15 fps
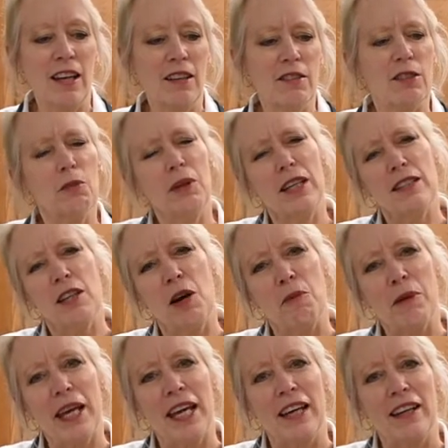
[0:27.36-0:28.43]
So what is home
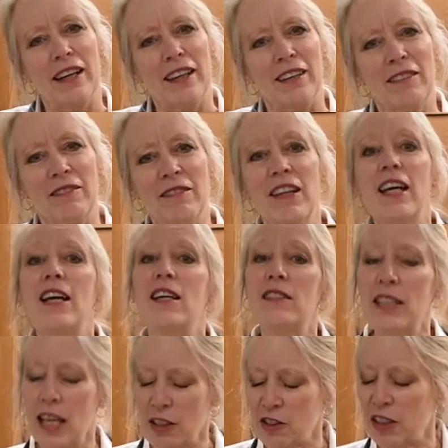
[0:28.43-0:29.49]
canning? It's
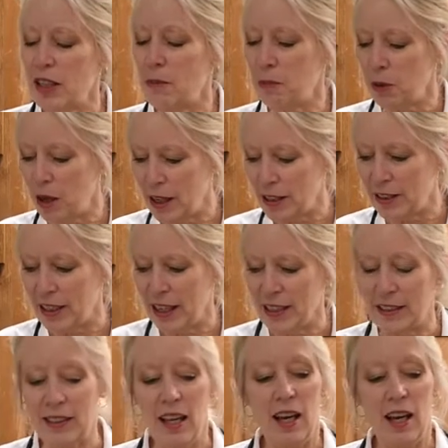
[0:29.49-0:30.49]
actually the process